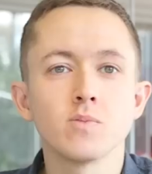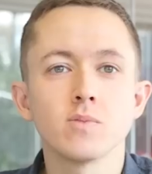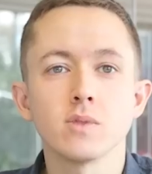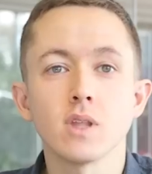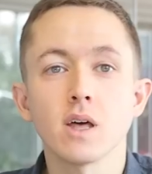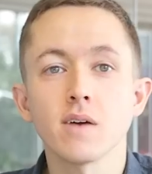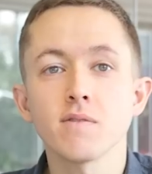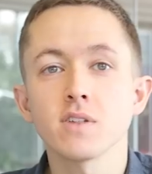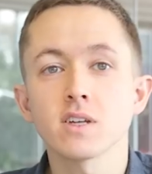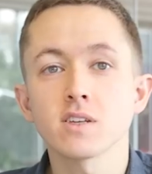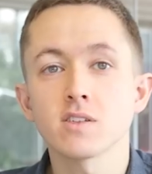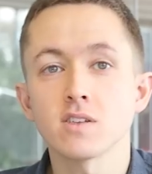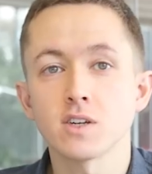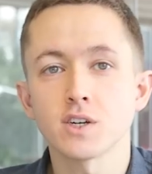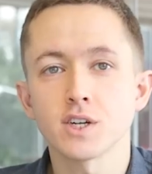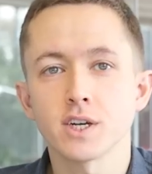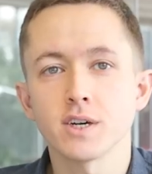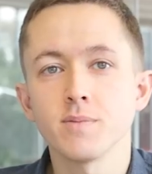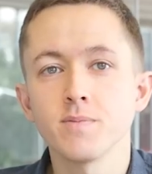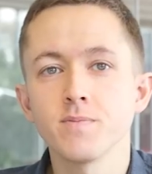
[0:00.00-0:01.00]
Netflix and
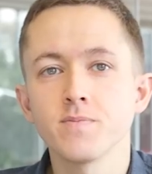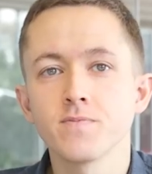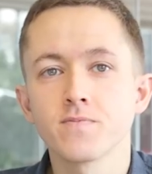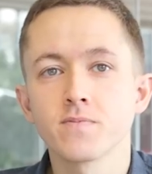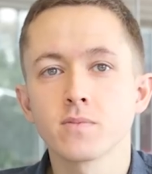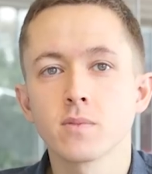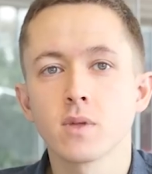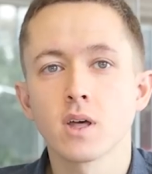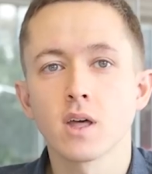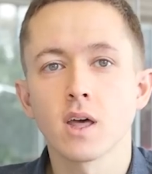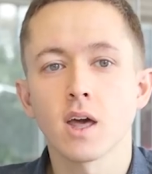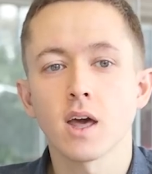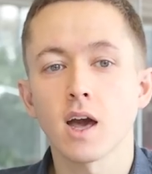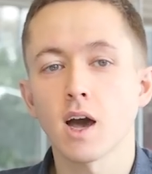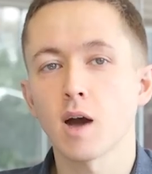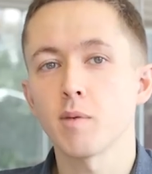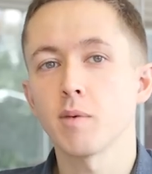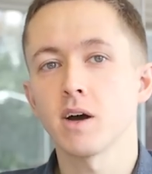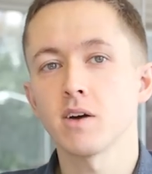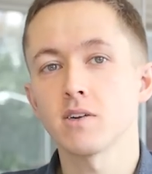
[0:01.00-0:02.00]
chill?
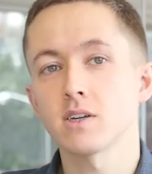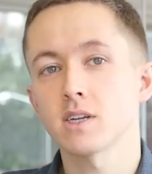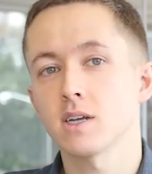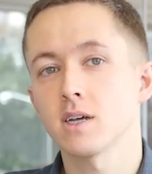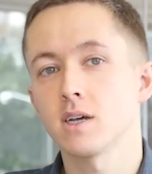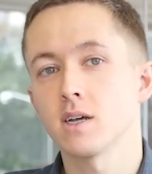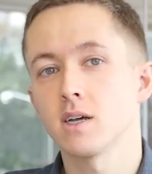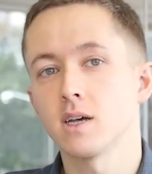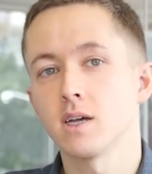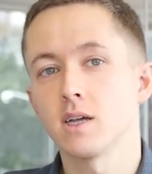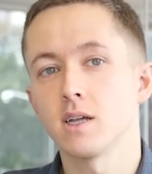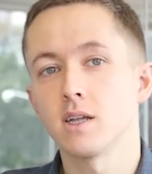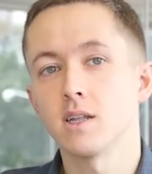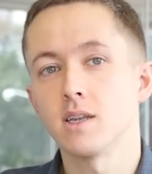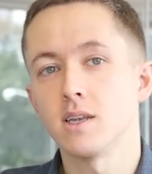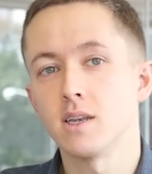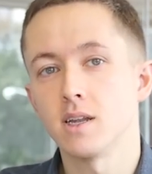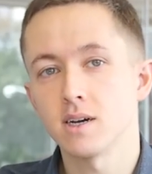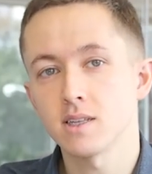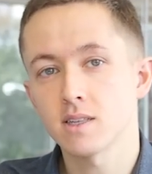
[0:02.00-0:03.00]
How about
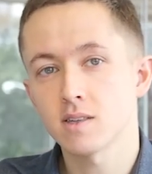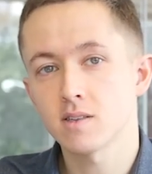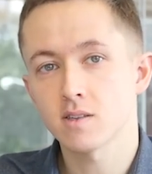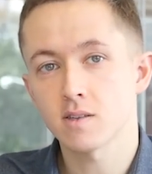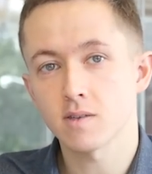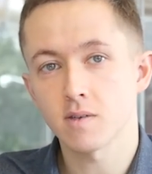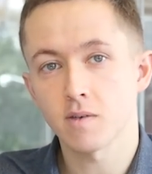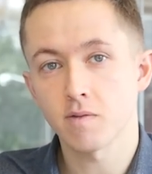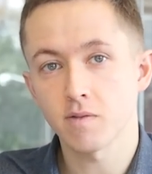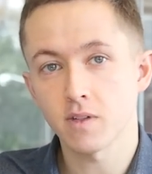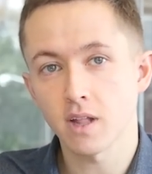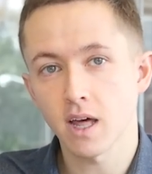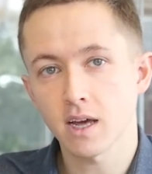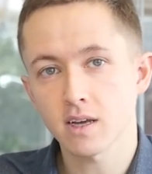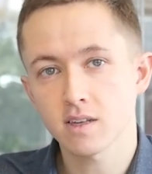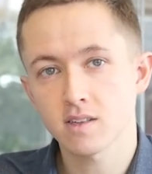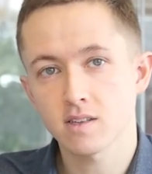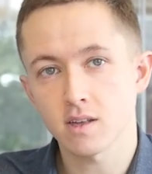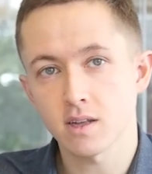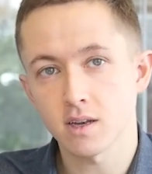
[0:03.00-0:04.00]
nuts,
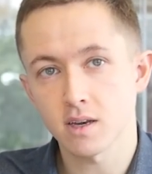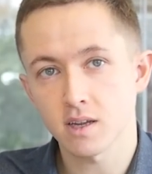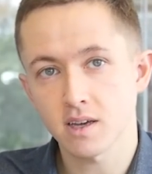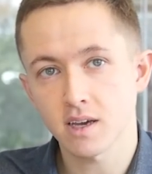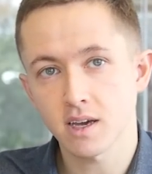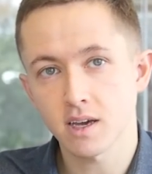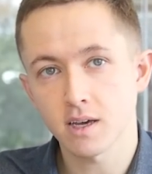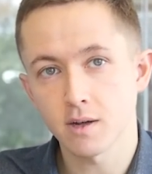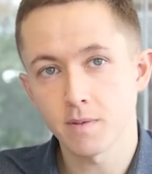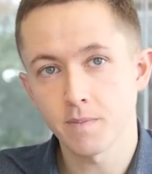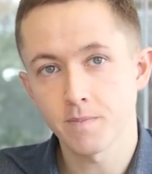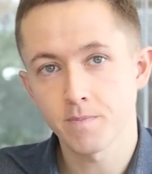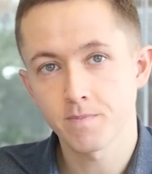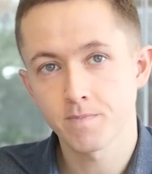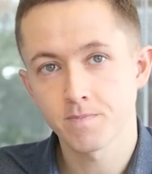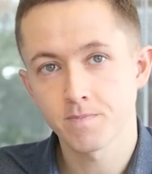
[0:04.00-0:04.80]
flax, and kale?